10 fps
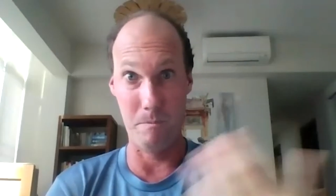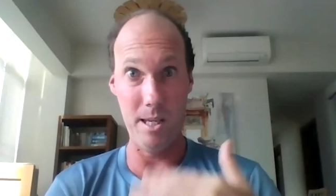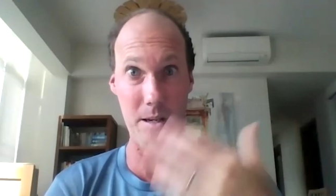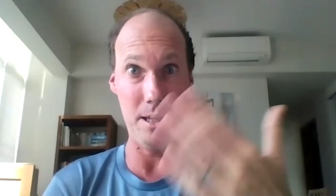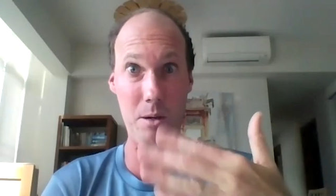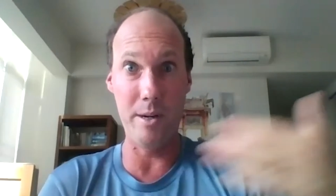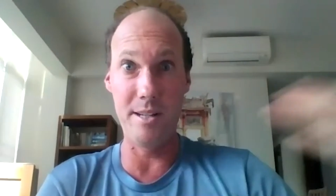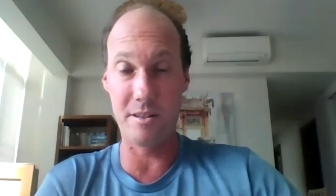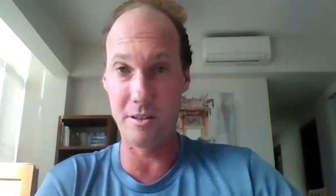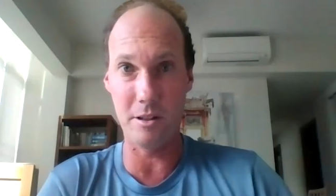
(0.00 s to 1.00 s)
you win
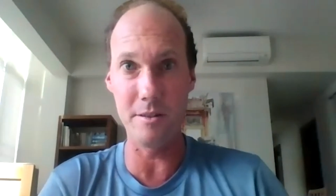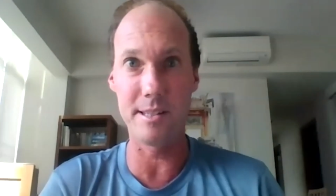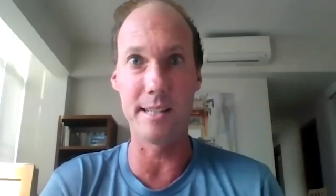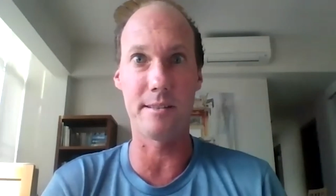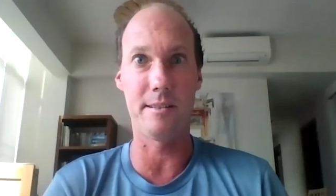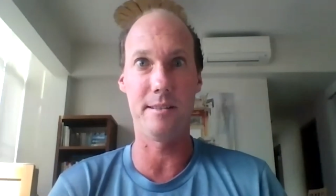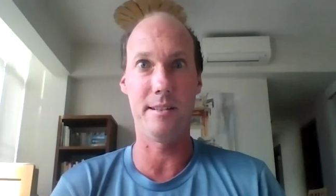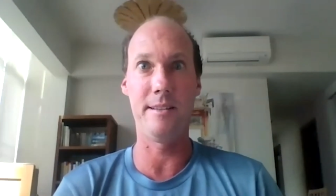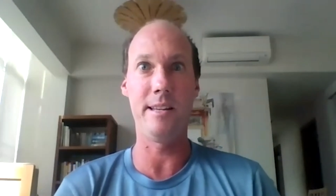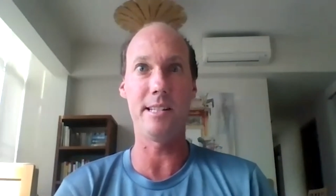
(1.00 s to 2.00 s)
the second set.
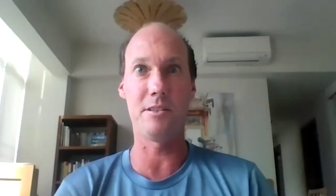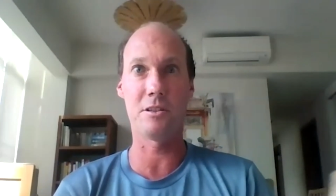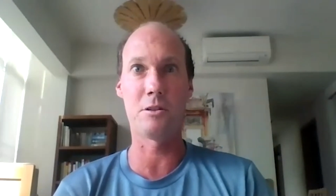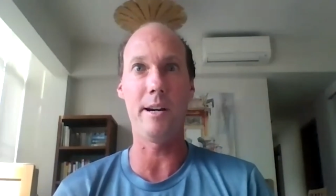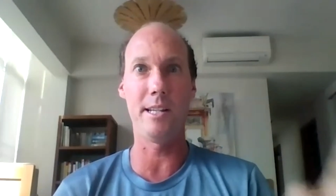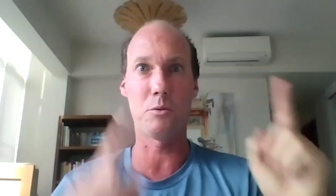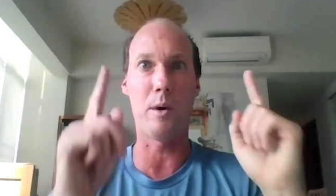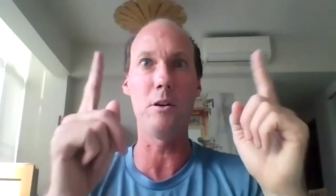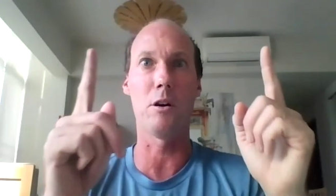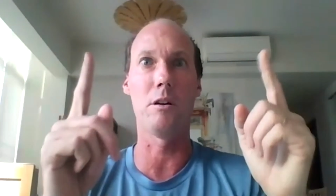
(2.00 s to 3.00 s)
And then at the score, it's
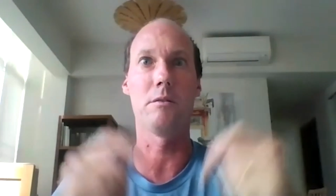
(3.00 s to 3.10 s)
1-1.